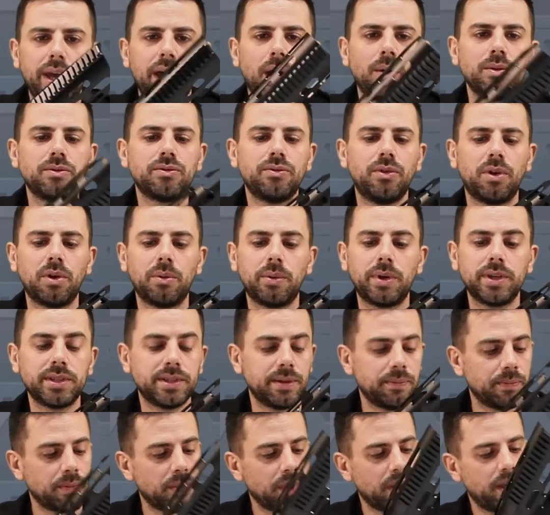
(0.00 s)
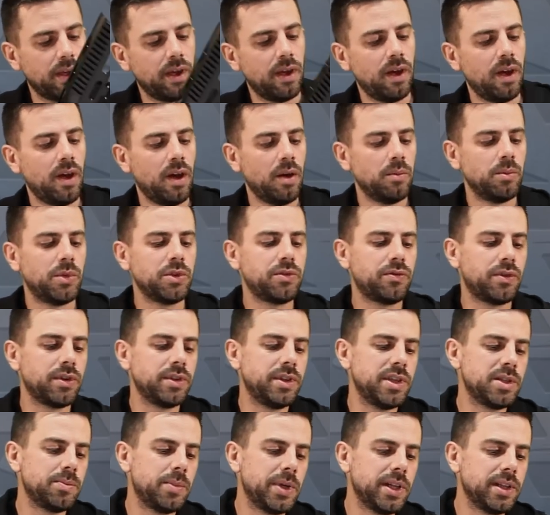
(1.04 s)
out forward. But for
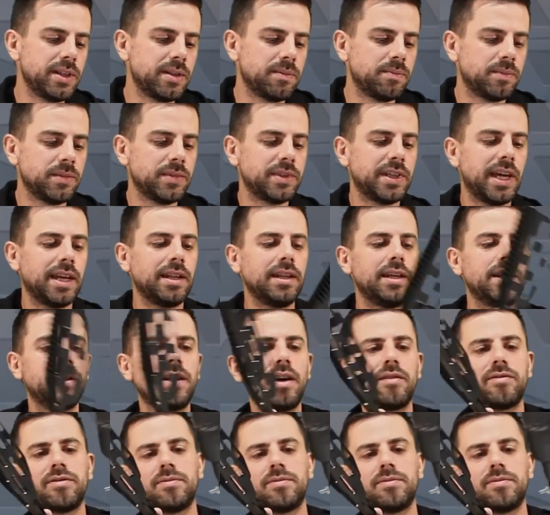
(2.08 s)
this build, sadly enough,